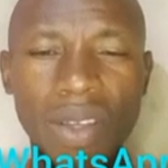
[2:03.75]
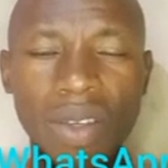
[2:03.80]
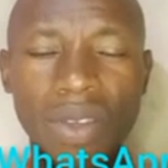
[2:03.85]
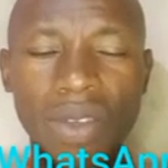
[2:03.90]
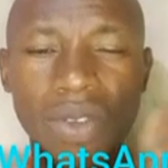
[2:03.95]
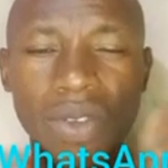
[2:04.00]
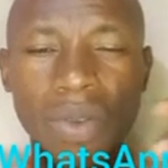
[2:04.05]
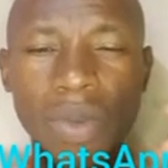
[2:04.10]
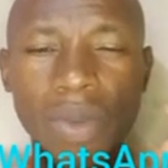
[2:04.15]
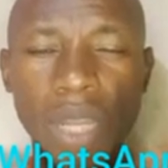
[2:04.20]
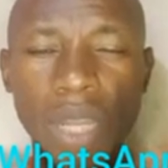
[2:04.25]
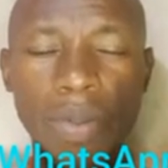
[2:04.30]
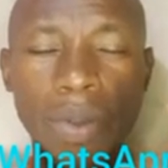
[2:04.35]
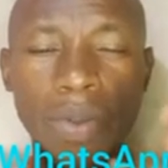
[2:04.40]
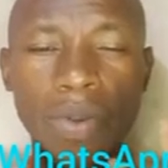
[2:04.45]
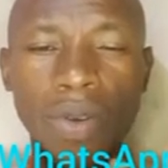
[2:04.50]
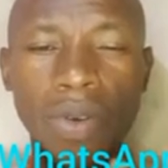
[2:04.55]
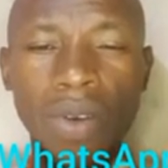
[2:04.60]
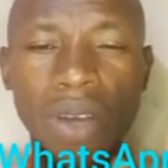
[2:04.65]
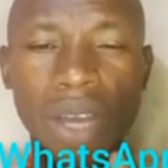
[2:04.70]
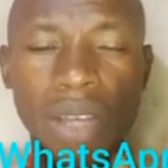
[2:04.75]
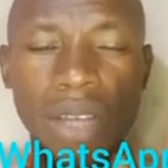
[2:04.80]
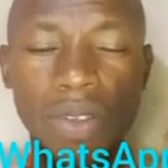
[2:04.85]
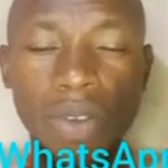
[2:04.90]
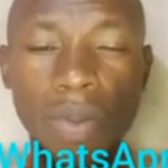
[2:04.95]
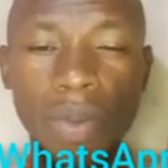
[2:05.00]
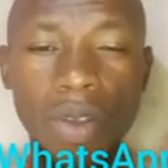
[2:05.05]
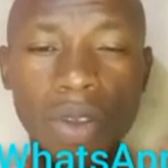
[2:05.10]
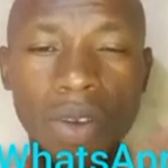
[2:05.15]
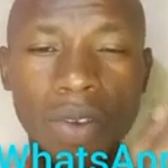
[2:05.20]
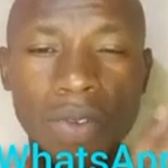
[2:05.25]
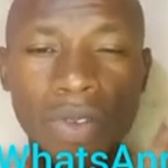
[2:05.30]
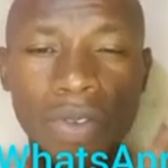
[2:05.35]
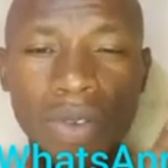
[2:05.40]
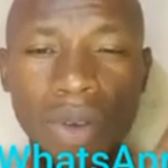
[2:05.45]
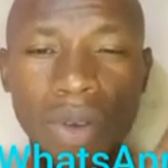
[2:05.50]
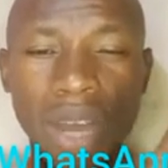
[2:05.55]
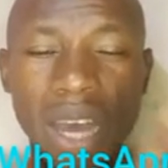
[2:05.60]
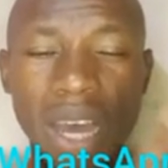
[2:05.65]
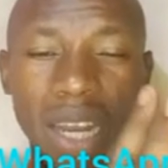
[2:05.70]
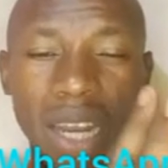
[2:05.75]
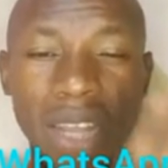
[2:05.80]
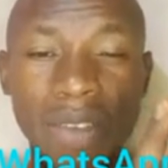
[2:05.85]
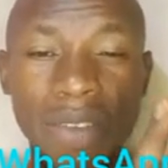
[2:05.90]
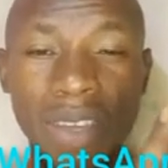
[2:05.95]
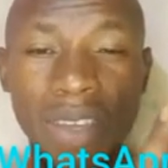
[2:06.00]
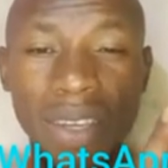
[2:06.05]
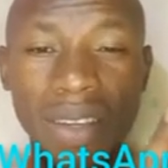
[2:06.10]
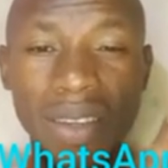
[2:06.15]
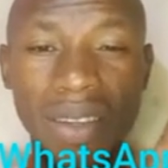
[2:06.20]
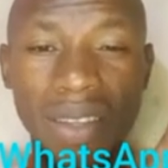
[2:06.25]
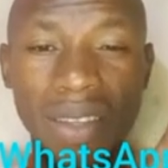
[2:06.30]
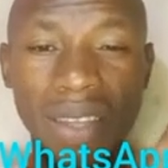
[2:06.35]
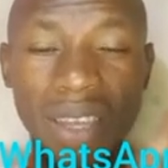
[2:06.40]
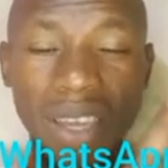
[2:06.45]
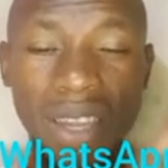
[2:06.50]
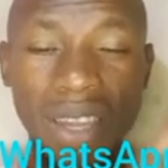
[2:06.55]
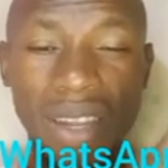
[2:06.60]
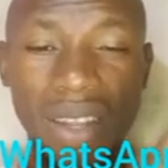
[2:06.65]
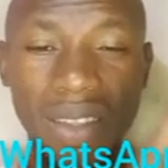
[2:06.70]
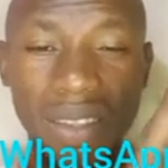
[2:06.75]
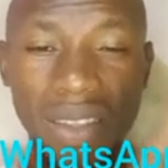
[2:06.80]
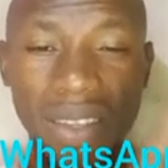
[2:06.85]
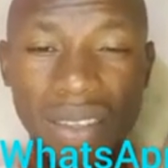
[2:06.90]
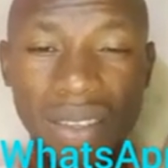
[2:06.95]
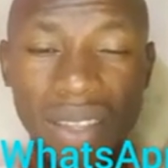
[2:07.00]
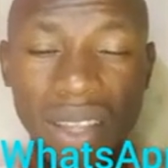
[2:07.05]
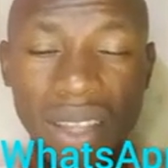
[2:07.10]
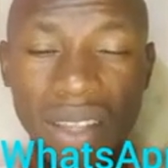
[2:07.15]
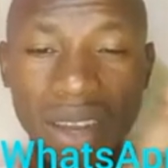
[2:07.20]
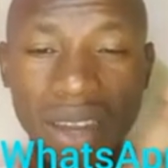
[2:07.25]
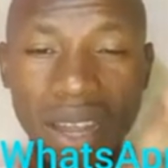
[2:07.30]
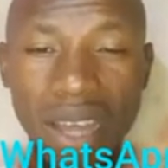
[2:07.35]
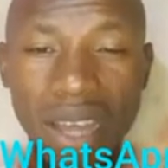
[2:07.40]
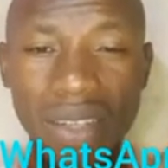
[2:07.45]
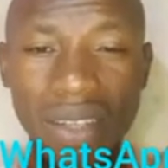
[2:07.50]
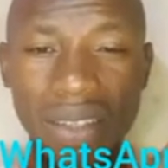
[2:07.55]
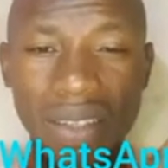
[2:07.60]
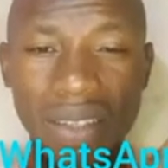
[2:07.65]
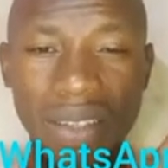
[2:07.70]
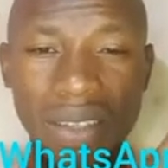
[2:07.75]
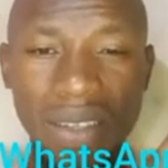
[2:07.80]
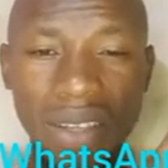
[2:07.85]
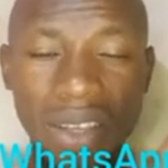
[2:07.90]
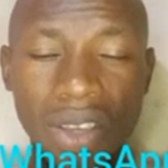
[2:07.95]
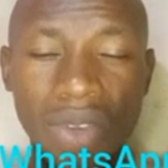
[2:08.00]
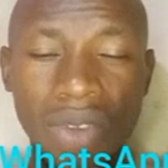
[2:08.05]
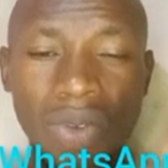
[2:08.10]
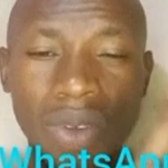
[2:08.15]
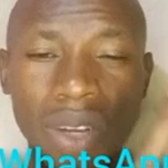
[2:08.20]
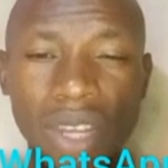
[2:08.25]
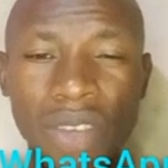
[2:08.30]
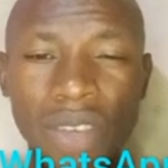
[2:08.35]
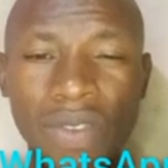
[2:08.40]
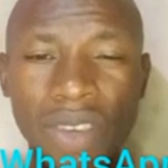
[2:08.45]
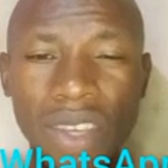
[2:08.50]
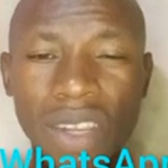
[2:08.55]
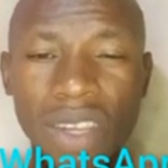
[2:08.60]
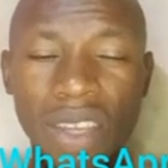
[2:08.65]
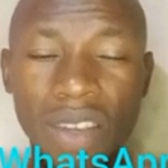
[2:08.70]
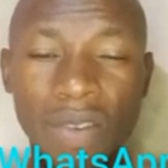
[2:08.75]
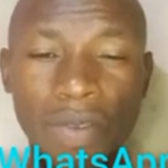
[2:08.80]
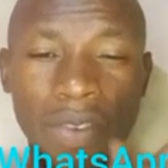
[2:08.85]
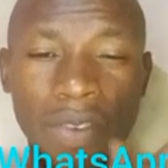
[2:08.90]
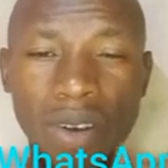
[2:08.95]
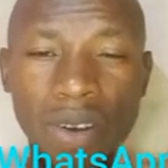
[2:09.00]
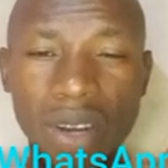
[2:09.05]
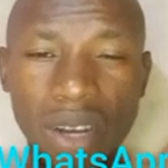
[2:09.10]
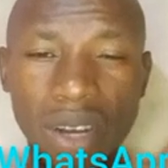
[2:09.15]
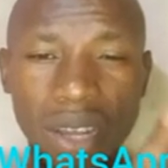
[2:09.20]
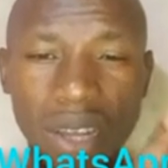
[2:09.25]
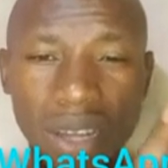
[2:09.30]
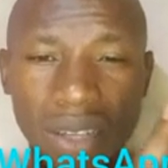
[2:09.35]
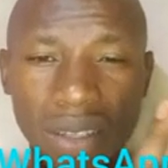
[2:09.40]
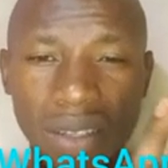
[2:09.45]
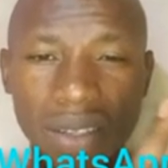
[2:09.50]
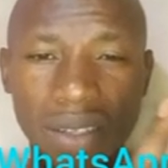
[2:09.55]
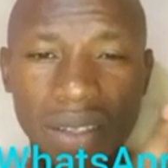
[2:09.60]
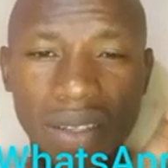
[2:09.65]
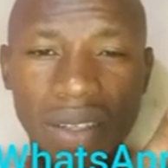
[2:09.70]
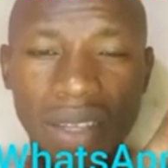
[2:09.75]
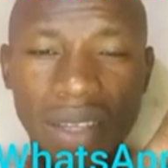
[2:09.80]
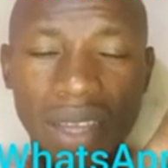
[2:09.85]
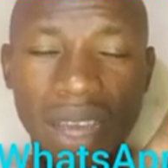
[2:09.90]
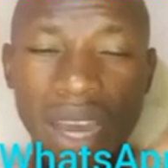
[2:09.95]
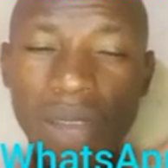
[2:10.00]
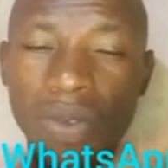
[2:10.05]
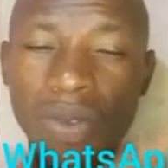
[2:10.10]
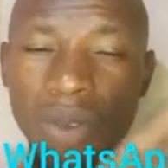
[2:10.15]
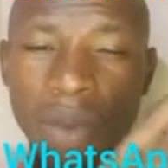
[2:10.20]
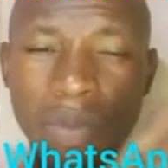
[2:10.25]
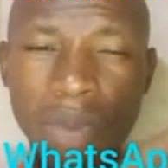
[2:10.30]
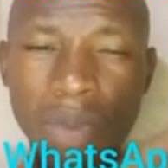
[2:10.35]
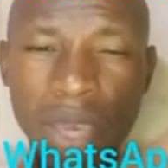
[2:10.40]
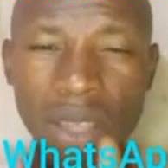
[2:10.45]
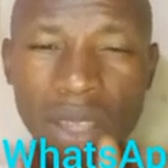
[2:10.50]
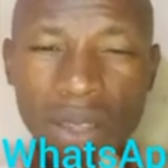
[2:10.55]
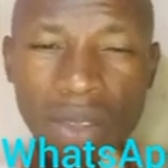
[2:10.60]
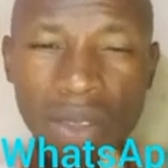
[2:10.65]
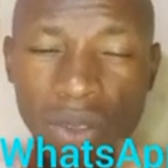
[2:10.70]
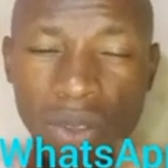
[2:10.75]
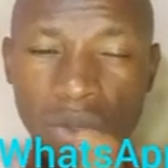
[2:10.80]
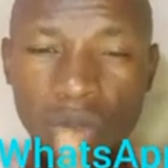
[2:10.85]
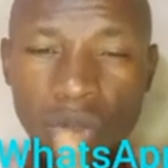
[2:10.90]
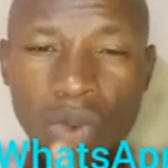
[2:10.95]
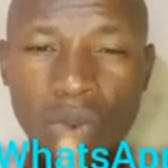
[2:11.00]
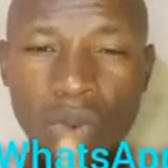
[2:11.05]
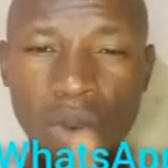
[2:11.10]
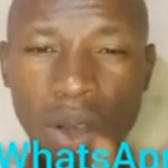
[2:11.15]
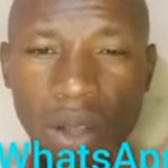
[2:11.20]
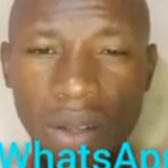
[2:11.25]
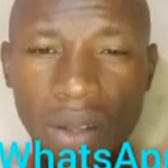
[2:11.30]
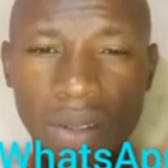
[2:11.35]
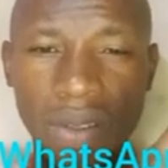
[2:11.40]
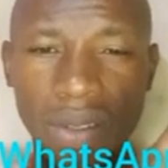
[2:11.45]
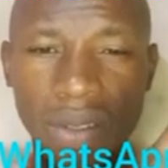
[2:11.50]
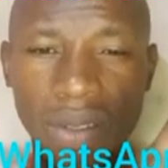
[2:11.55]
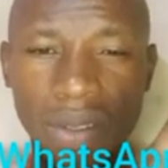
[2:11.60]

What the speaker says: So many of you are living in distant lands. You're living in foreign lands, and you're doing well.